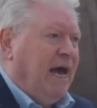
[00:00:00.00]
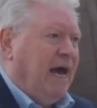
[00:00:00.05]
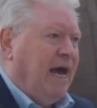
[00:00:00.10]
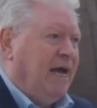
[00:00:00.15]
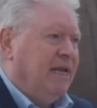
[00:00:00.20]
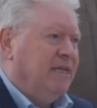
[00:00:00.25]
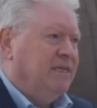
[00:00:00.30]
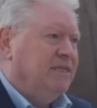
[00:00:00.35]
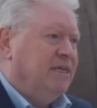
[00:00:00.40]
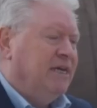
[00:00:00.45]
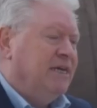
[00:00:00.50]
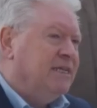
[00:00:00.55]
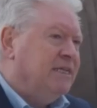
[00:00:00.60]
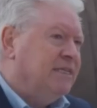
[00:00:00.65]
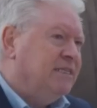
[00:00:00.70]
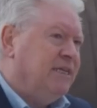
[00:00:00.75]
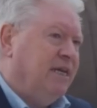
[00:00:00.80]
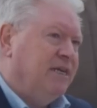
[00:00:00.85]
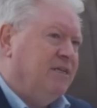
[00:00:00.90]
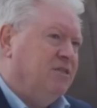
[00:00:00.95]
And in a
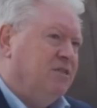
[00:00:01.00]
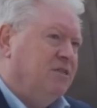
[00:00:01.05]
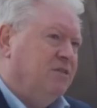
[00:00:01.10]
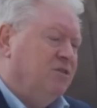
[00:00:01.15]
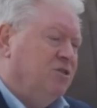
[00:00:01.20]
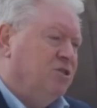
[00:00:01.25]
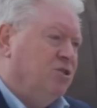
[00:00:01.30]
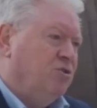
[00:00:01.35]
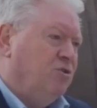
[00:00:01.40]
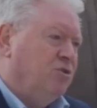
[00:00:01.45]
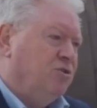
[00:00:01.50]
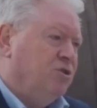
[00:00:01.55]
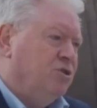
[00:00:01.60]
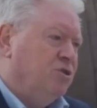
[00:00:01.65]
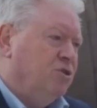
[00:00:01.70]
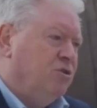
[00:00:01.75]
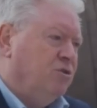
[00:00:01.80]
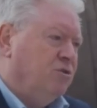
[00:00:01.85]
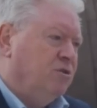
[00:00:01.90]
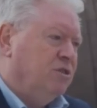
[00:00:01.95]
sense, in the
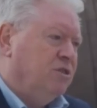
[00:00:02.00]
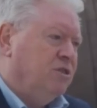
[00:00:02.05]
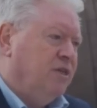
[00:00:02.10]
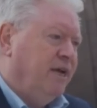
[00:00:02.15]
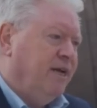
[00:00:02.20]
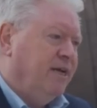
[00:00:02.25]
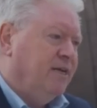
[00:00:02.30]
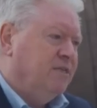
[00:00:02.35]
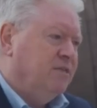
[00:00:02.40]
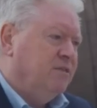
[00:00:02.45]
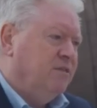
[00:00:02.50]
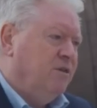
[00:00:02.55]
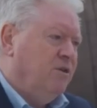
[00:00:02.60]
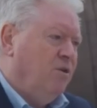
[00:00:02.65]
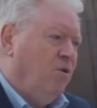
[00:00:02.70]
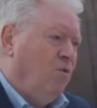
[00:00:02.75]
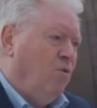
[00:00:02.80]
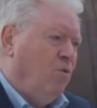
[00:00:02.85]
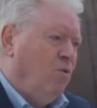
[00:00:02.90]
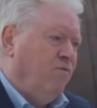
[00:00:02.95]
Scottish context, the
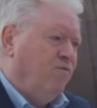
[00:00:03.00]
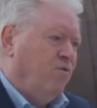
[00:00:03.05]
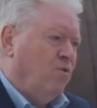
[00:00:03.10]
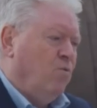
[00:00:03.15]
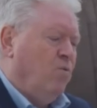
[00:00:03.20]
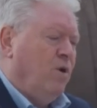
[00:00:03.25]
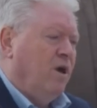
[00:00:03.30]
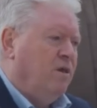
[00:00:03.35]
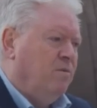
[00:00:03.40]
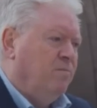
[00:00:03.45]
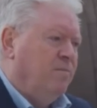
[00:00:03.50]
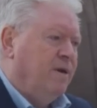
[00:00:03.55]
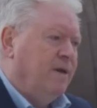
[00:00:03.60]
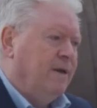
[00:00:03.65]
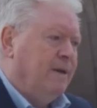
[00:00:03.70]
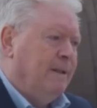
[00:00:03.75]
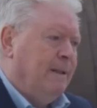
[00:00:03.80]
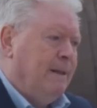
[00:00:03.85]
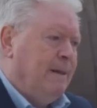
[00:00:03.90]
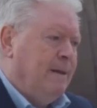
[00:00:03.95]
overwhelming